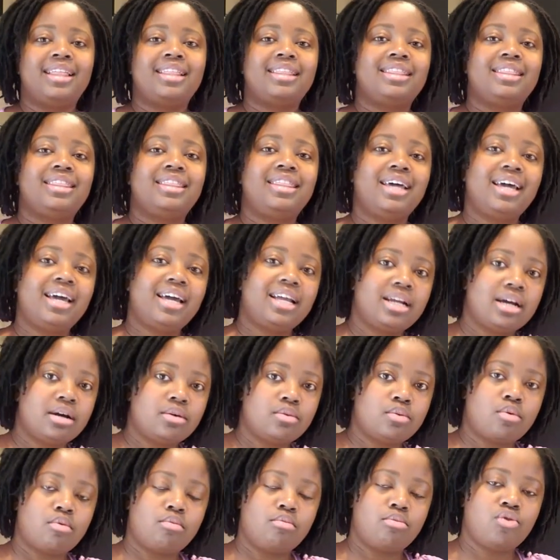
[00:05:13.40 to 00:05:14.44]
Then I
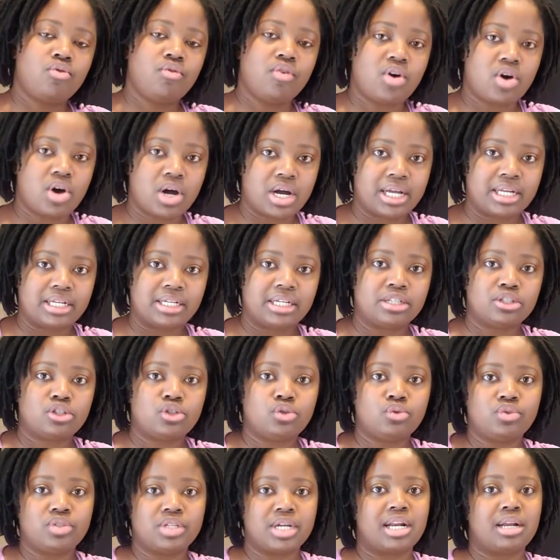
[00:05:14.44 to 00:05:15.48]
will move on to
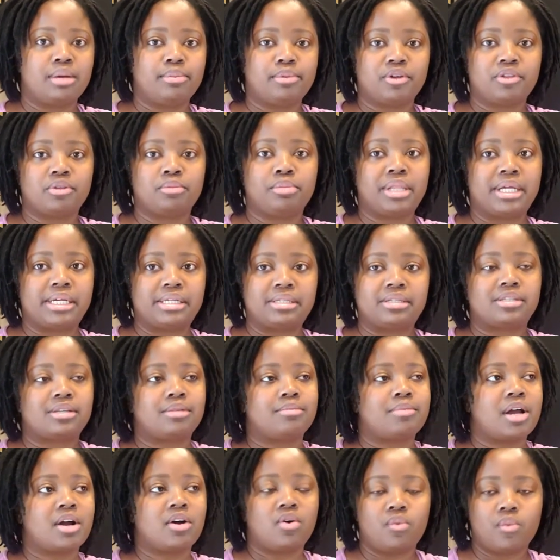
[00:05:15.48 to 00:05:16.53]
sign up other places. I'm
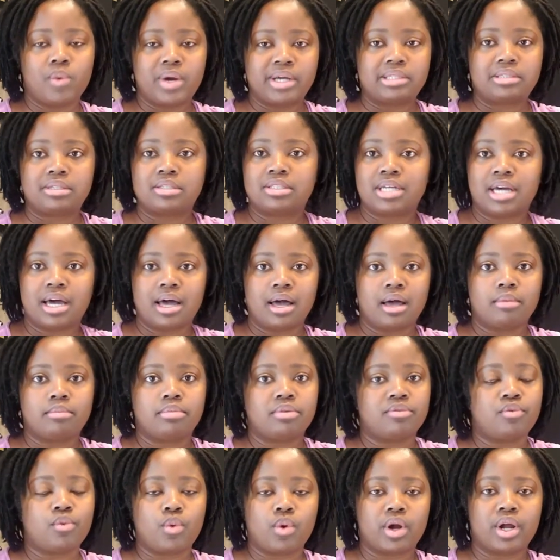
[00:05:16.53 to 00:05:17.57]
not going to waste the time
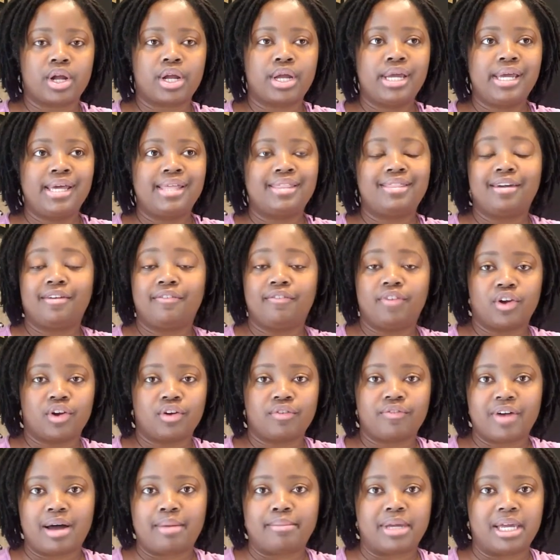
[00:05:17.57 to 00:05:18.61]
before they
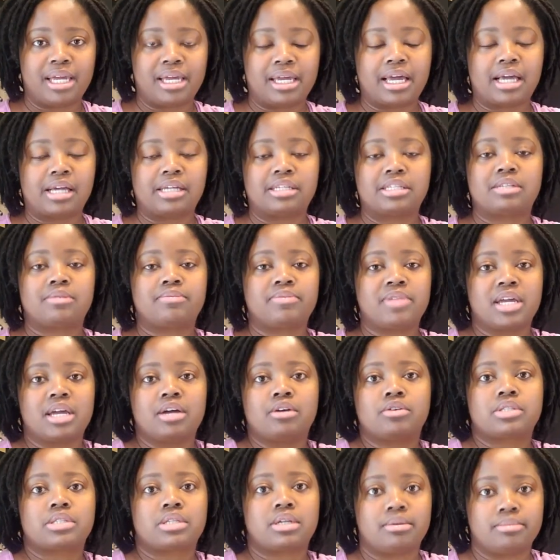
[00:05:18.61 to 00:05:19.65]
verify me in case something
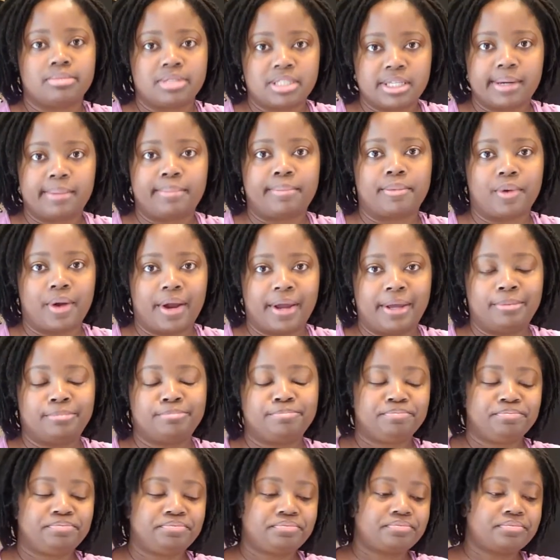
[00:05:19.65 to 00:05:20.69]
else comes up, right?
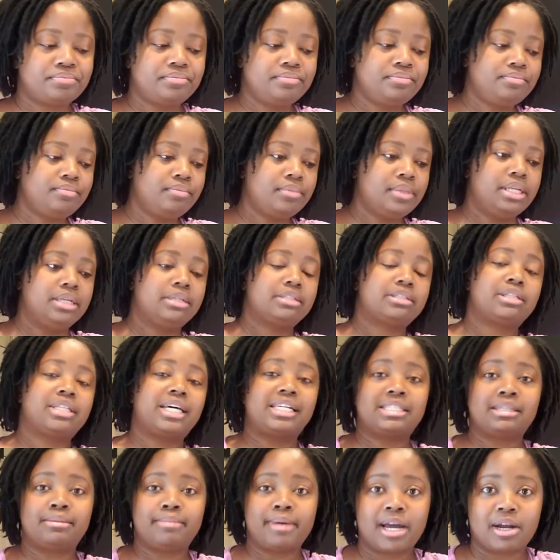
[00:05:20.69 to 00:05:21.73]
So
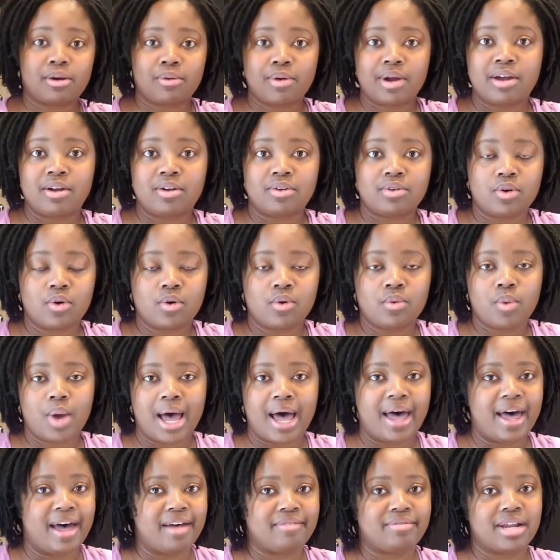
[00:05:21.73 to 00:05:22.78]
that's the background on why
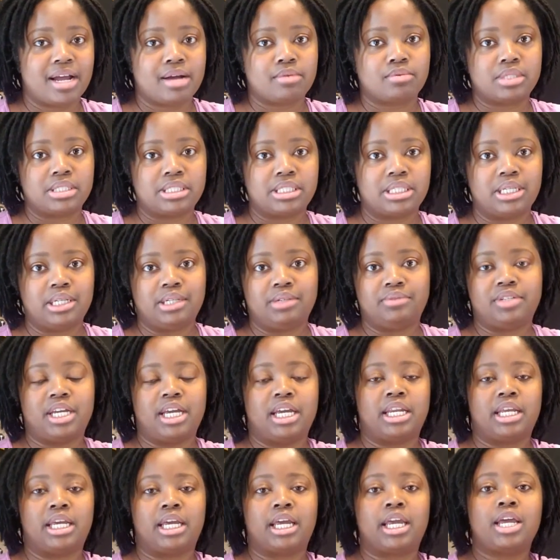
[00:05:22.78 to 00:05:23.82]
I have not received
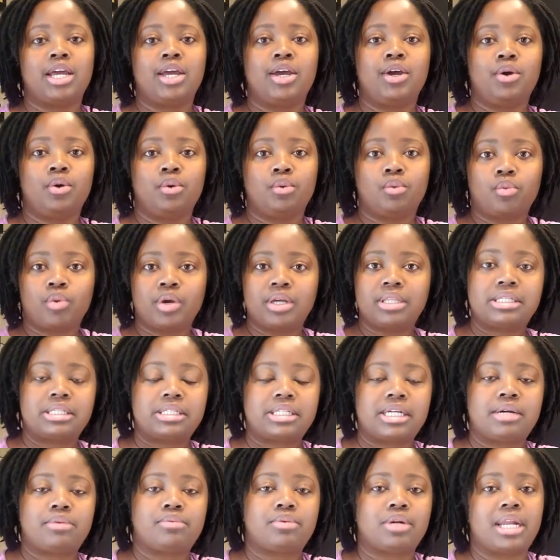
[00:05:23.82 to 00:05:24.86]
any real
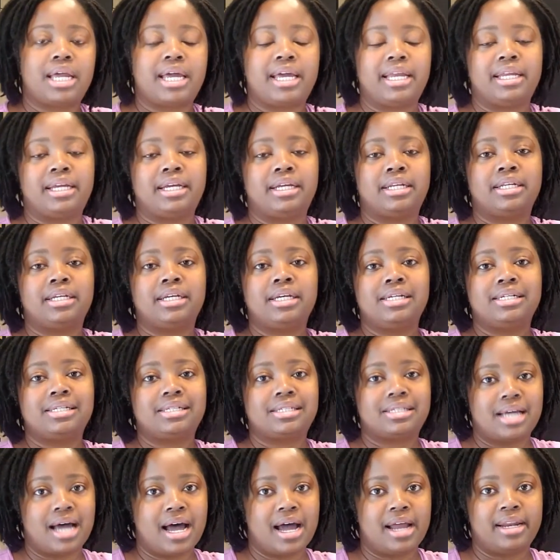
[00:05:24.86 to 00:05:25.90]
estate related
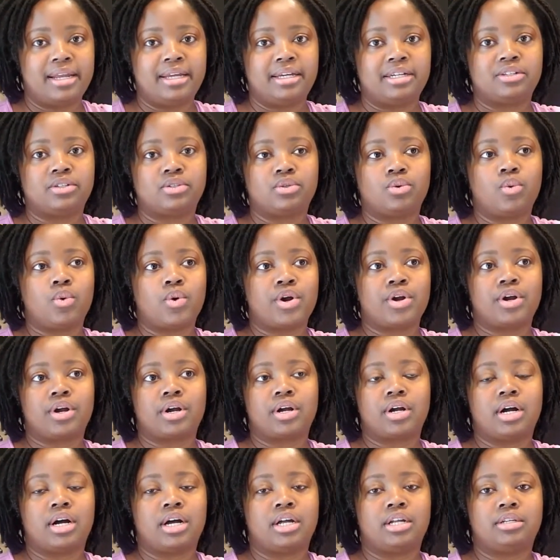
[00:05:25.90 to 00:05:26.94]
signings
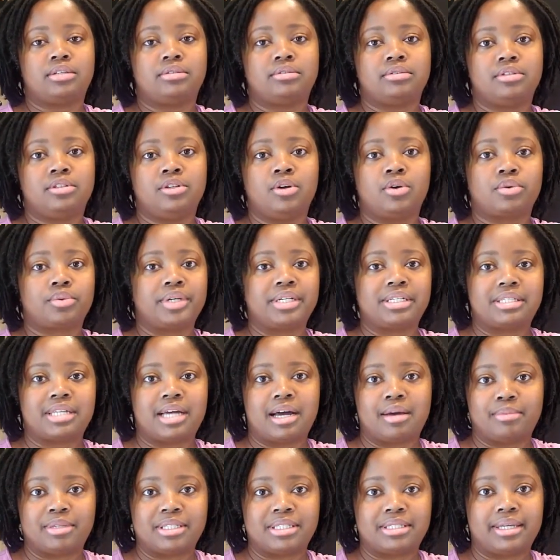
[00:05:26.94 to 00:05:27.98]
or notary
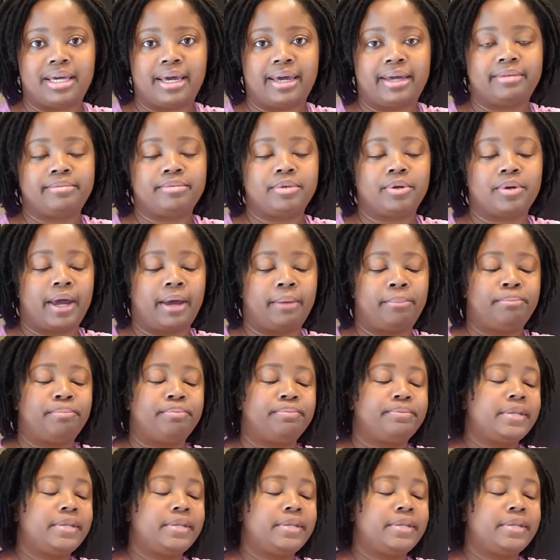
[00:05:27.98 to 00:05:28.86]
assignments yet, okay?